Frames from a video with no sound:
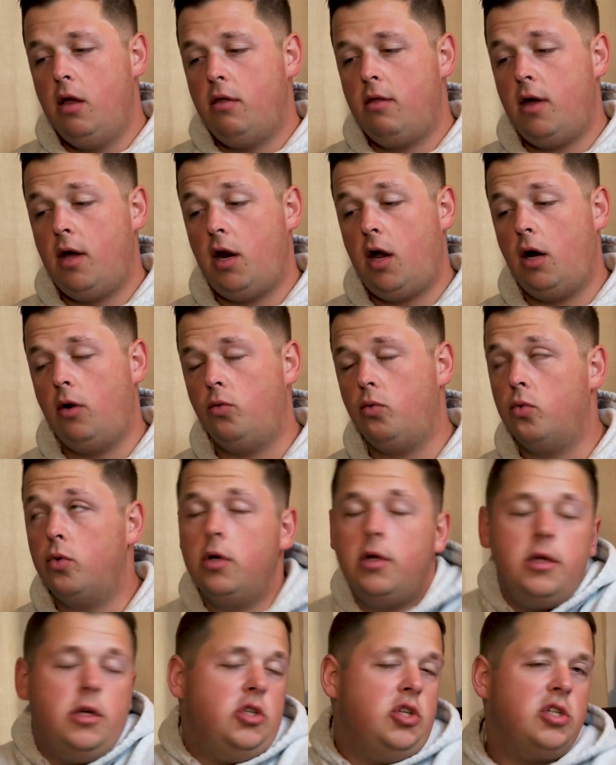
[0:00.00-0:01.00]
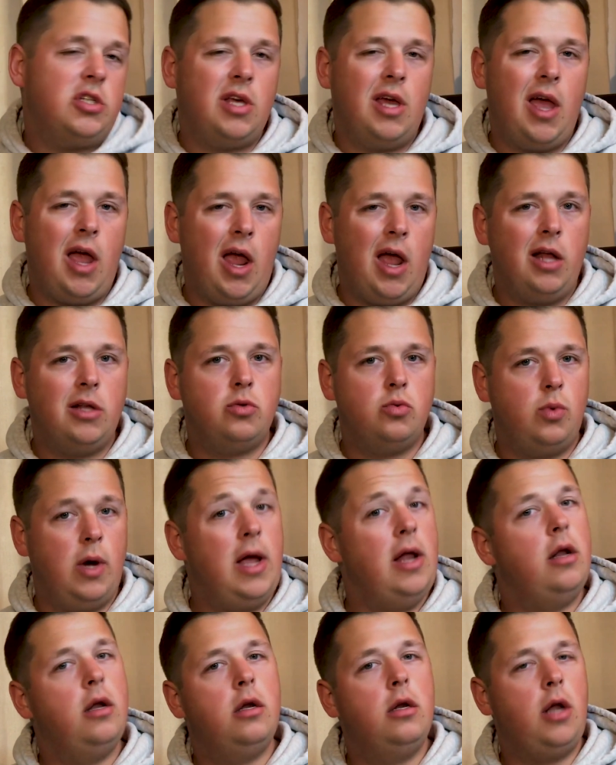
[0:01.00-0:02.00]
that I really just can't
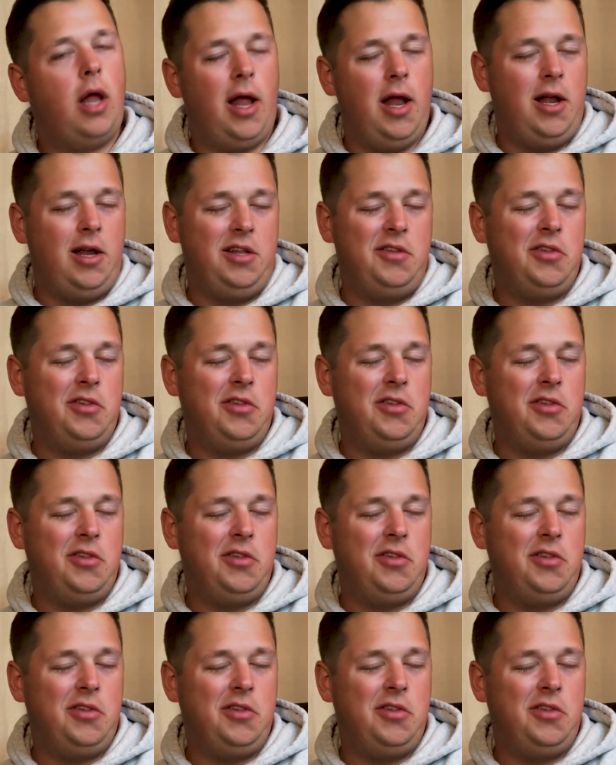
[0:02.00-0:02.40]
wait any